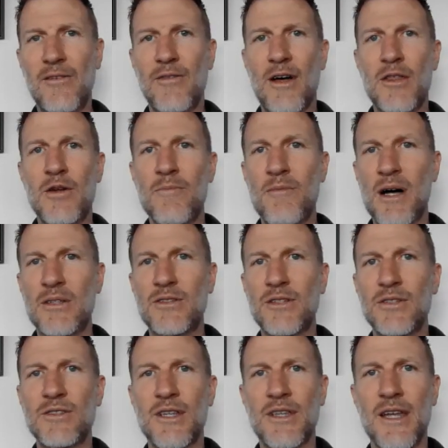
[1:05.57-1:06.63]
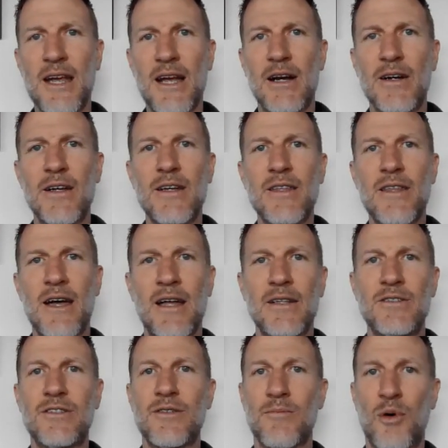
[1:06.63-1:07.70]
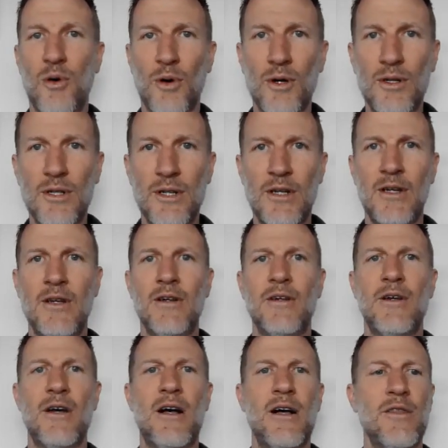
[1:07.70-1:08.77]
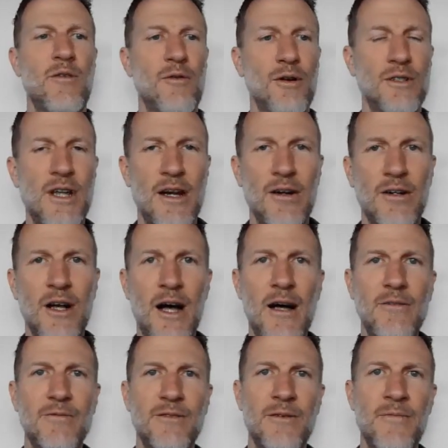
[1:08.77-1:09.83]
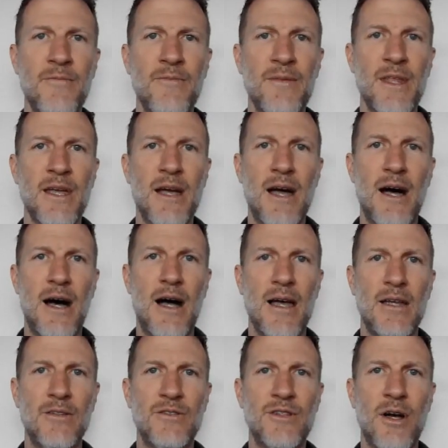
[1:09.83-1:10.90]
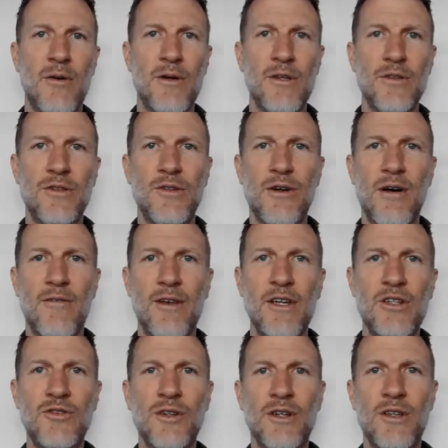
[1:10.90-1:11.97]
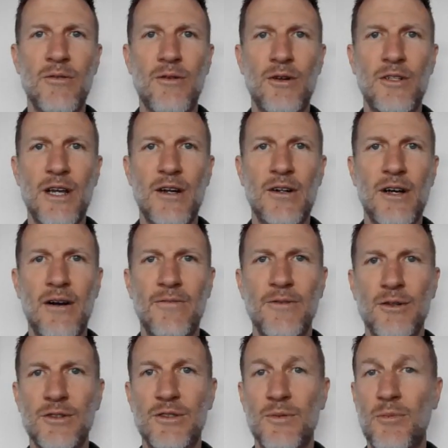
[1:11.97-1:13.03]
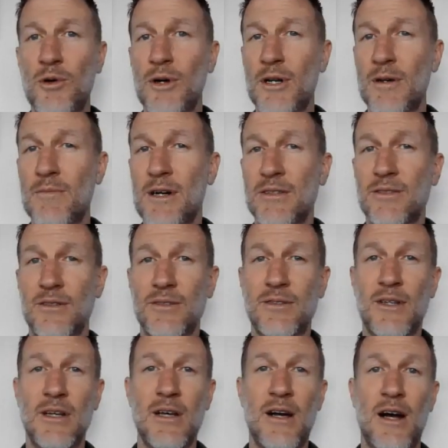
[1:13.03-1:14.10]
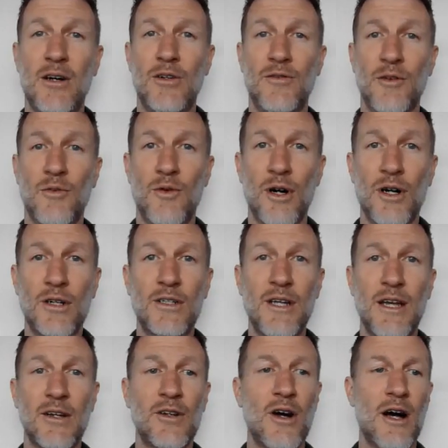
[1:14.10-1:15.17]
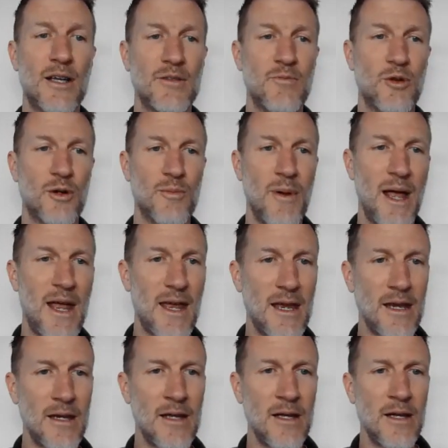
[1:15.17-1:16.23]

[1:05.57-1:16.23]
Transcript: of other muscles in the area that support the rotator cuff. And so when you do have an injury to the rotator cuff, those supporting muscles are overworked and cause more pain.